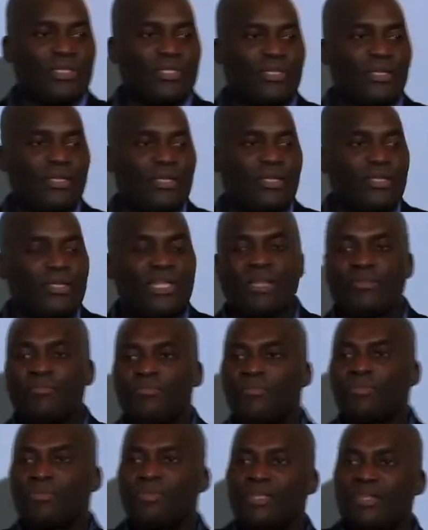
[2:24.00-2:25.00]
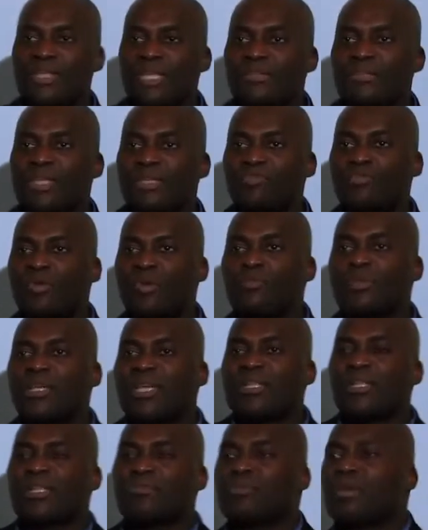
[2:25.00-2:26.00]
it. Then that's
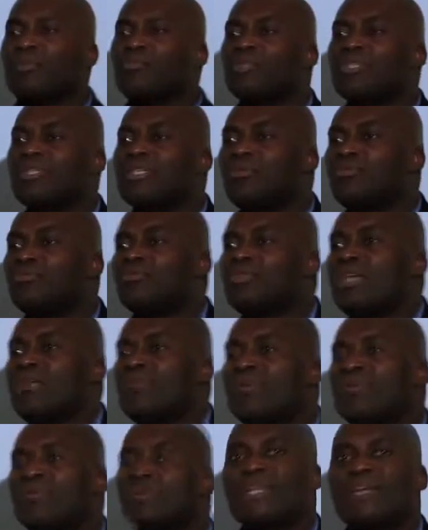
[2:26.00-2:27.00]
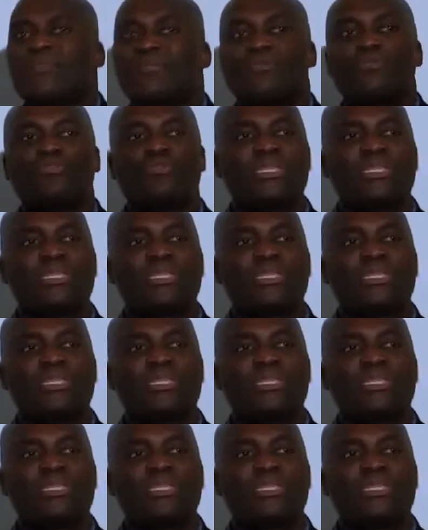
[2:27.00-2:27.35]
what we see today, people in Africa.